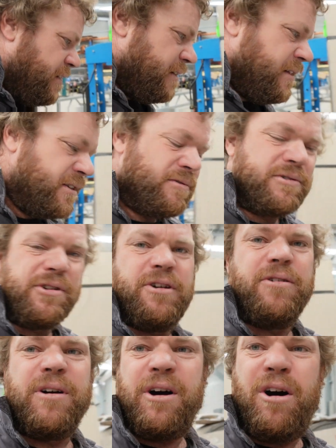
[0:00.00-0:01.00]
There's
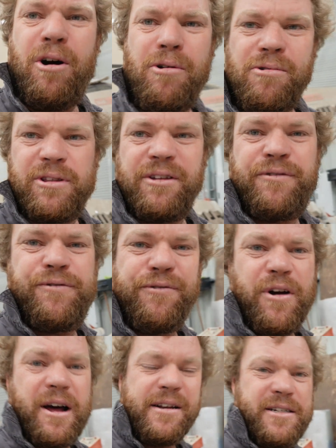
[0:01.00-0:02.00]
also a hole at the
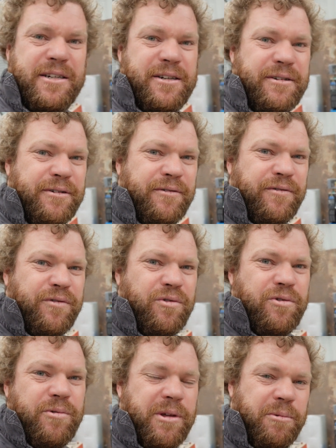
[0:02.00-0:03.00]
front
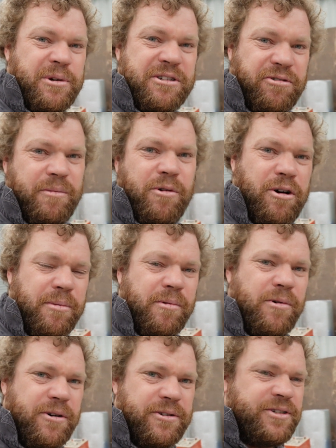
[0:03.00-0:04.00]
for where the windscreen wiper
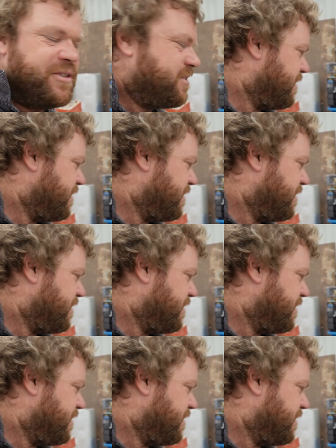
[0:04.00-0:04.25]
was,